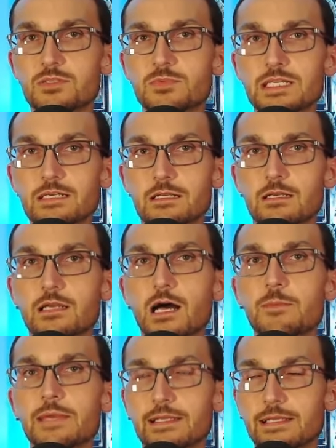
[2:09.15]
to be a
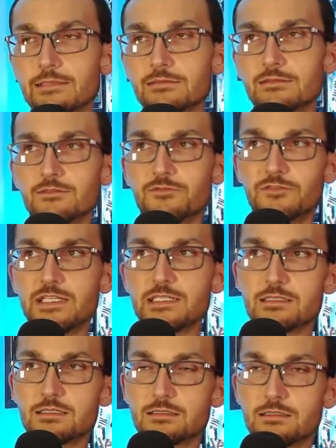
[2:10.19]
comic, and Fitty's